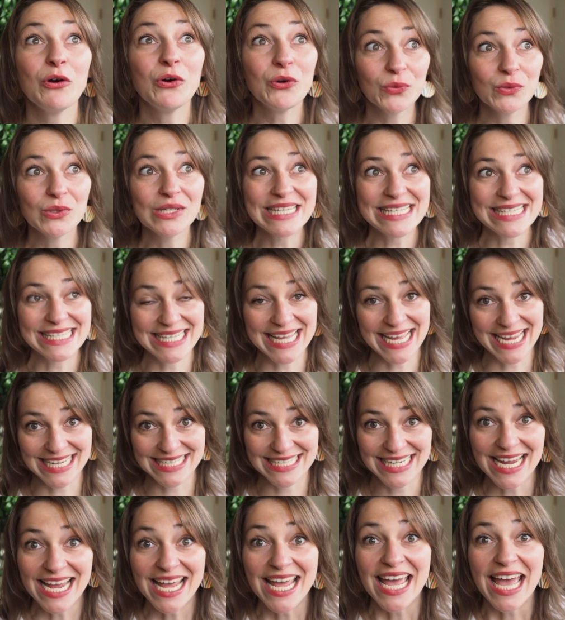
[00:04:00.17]
cool is
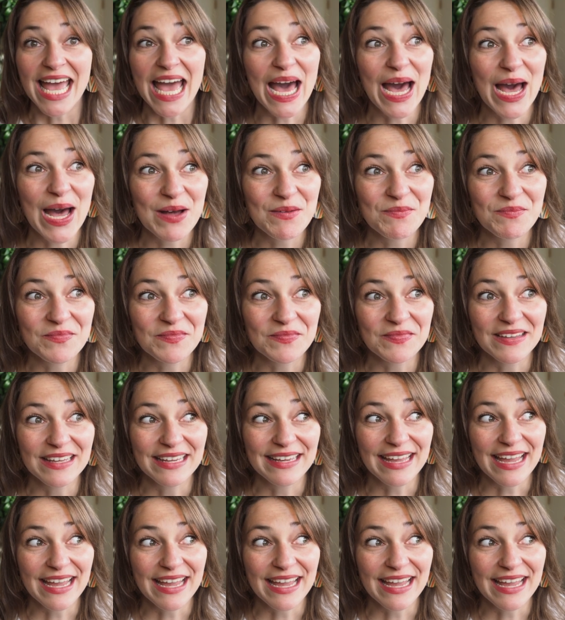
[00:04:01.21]
that? Um,